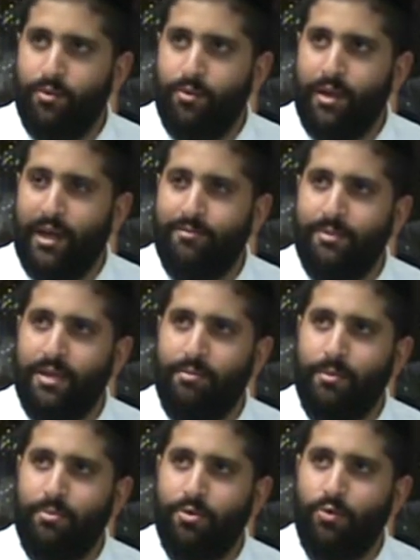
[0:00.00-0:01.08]
we have many
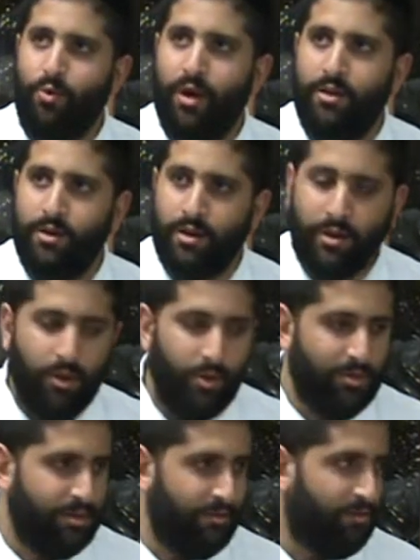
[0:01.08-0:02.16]
people who wear the
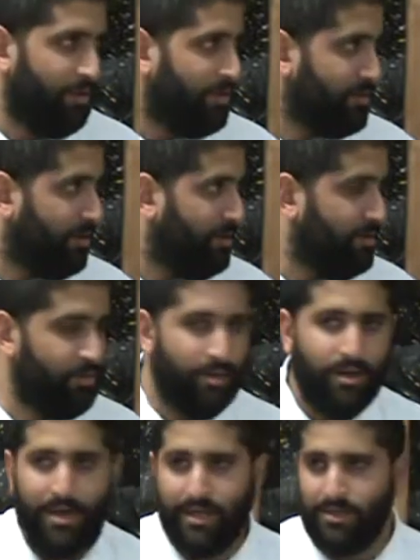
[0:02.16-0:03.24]
cloaks of Torah scholars who are
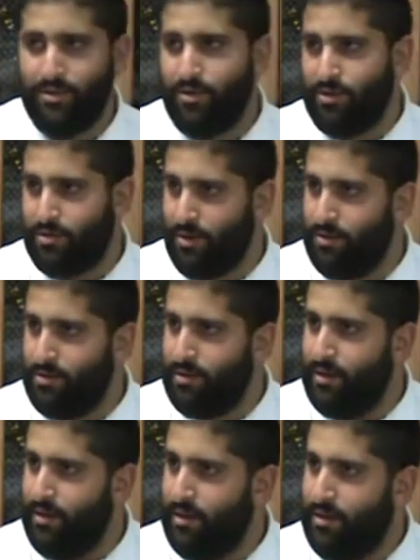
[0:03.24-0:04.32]
not actually Torah scholars.
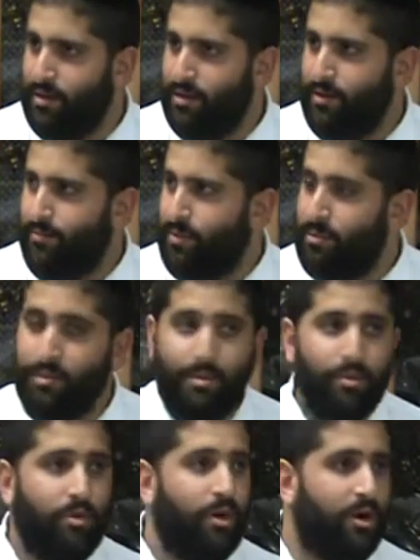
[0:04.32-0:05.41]
Many
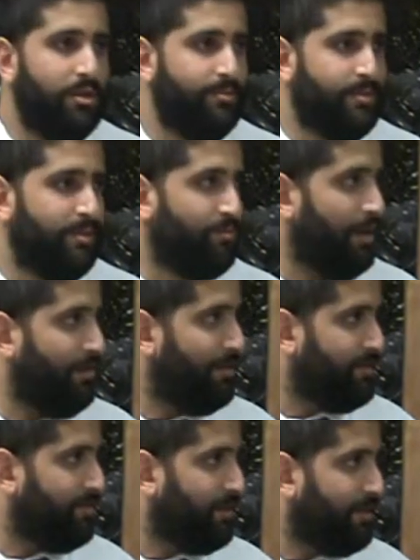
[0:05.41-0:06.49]
people who call themselves
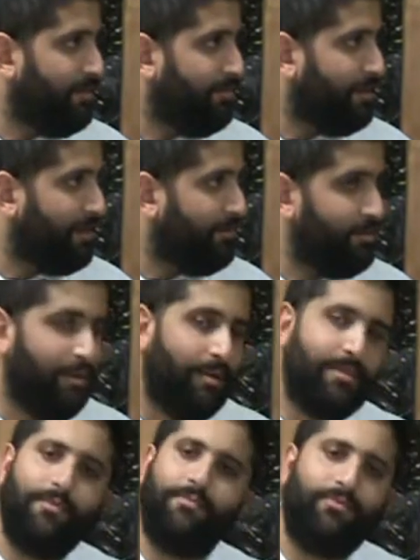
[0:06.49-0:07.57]
rabbis who are not Talmid Chacham. I'm
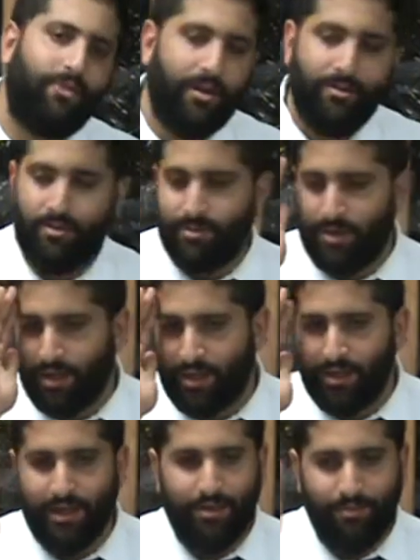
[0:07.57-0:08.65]
not far from
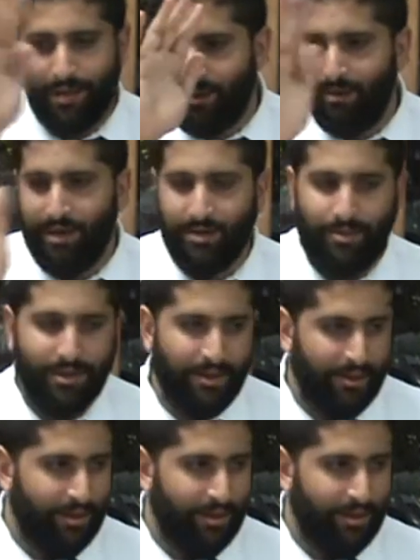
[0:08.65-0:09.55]
talking now bad about anybody.